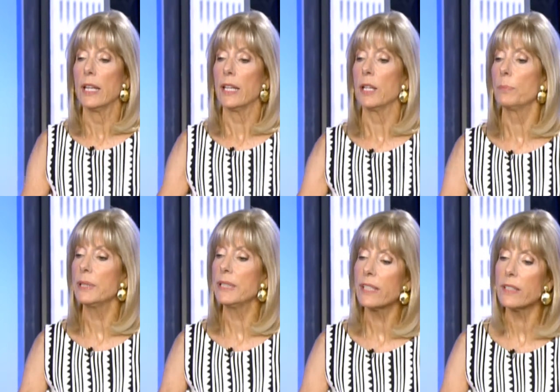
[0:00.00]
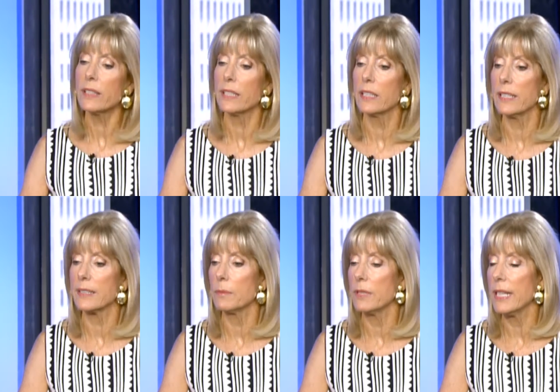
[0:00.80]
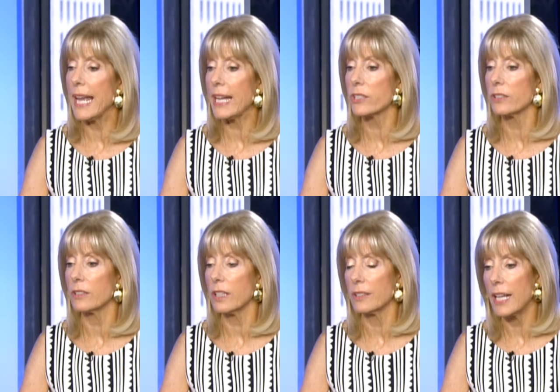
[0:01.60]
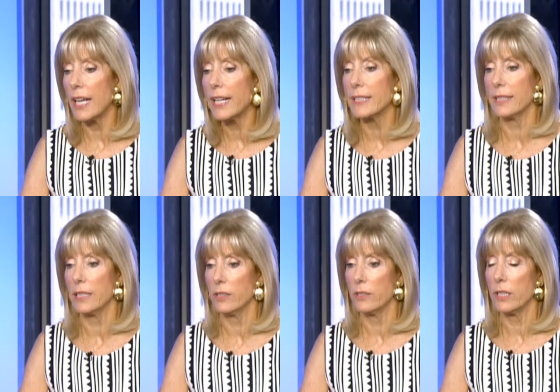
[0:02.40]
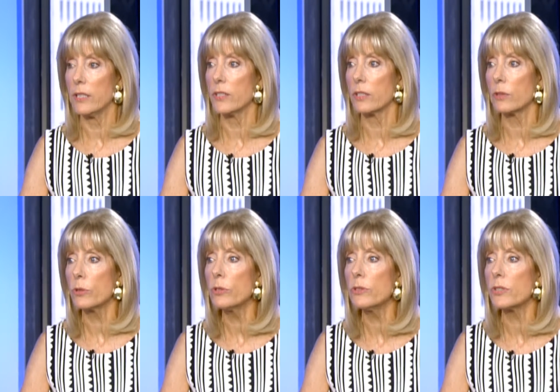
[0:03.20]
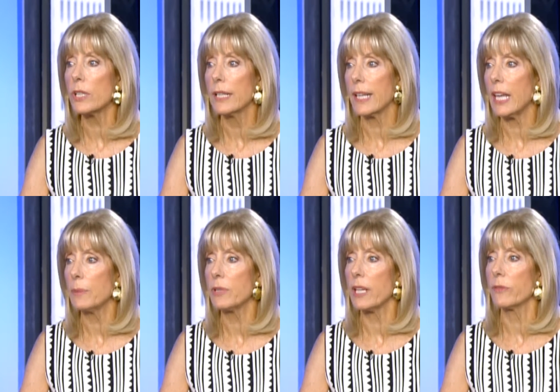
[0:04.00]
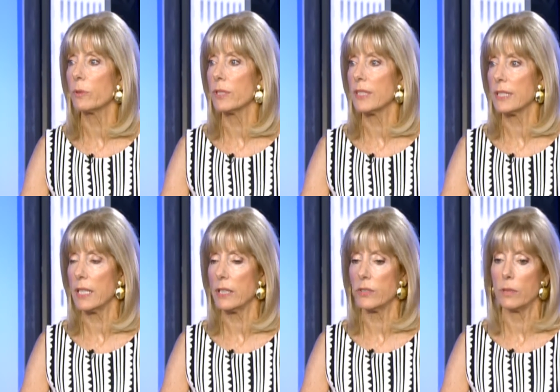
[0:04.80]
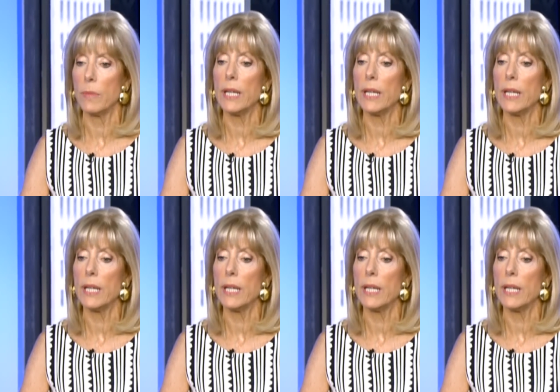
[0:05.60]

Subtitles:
But the other thing that is a natural alliance here is that Cruz came to everyone's attention,